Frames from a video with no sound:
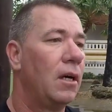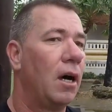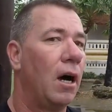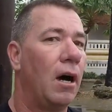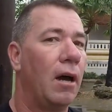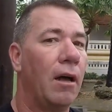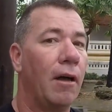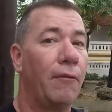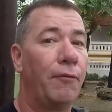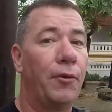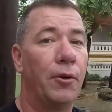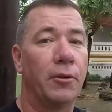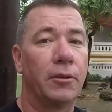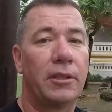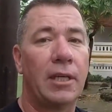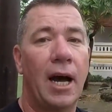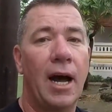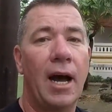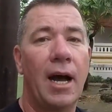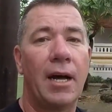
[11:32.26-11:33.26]
If you're
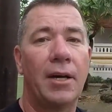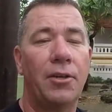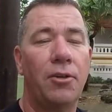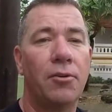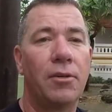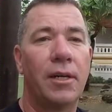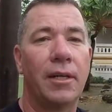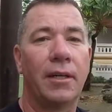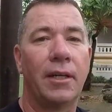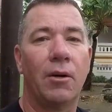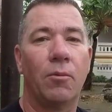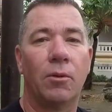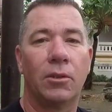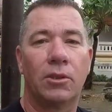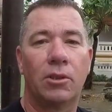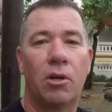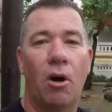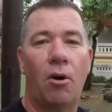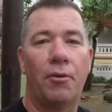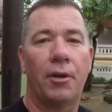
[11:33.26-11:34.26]
Thai, you can get
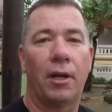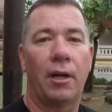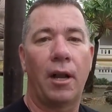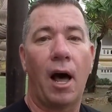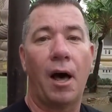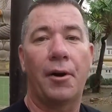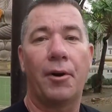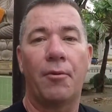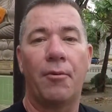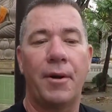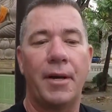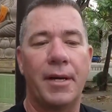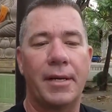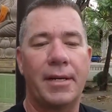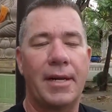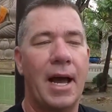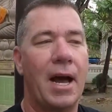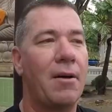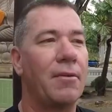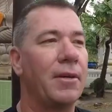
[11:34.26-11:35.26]
what's called a lottery
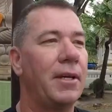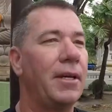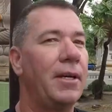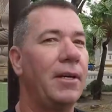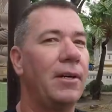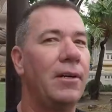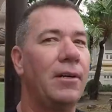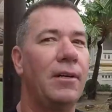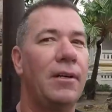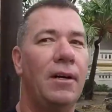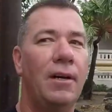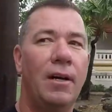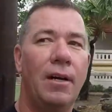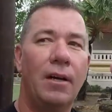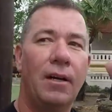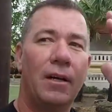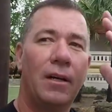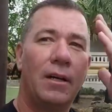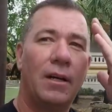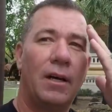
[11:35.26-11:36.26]
account here.
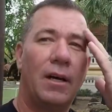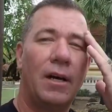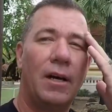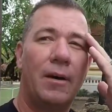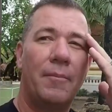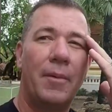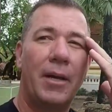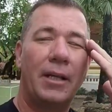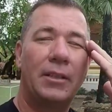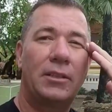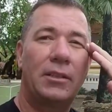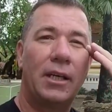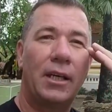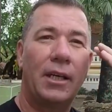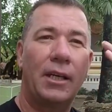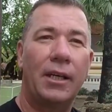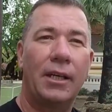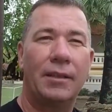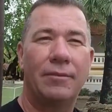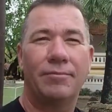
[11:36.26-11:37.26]
It's
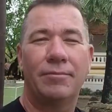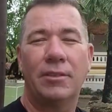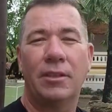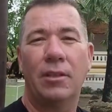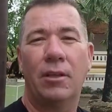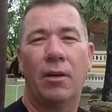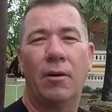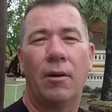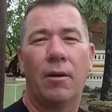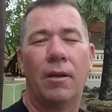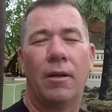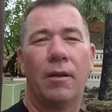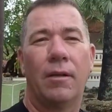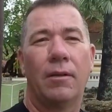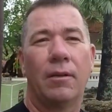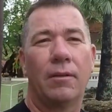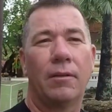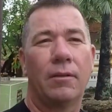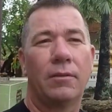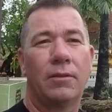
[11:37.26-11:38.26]
they
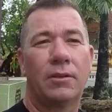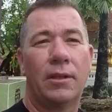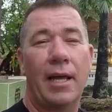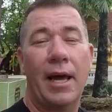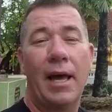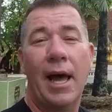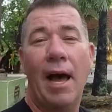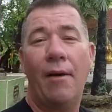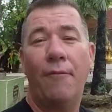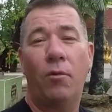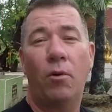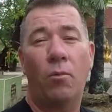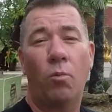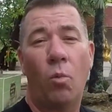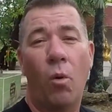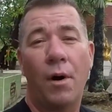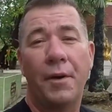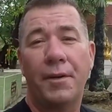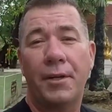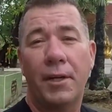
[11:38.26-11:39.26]
have
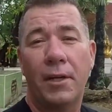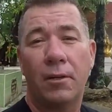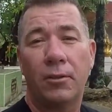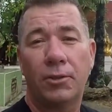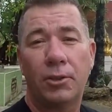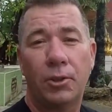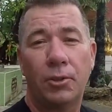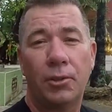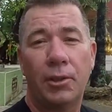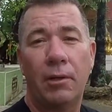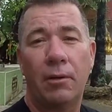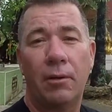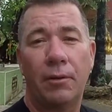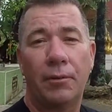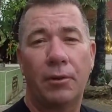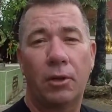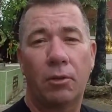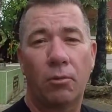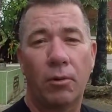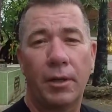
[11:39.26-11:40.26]
1 year, 2 year,
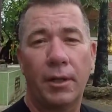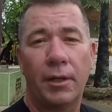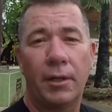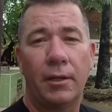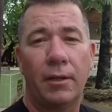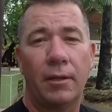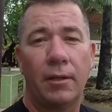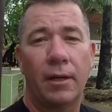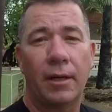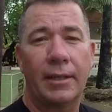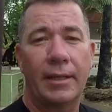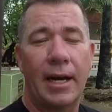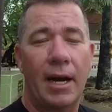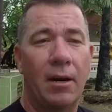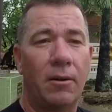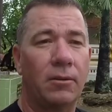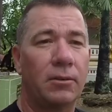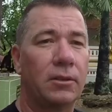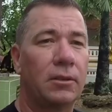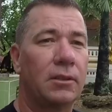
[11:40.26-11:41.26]
and 3 year
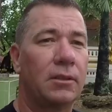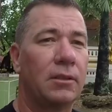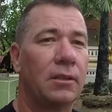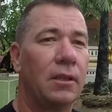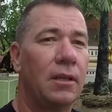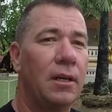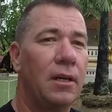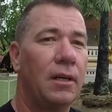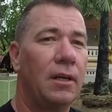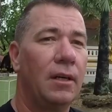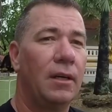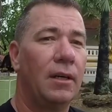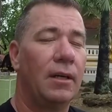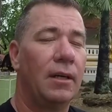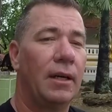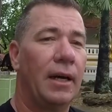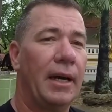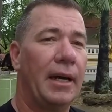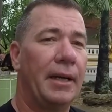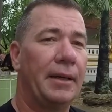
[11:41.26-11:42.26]
accounts,
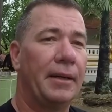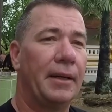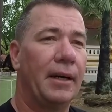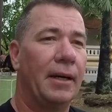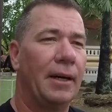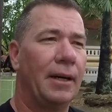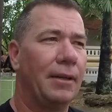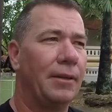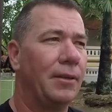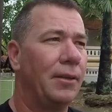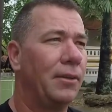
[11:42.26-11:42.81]
and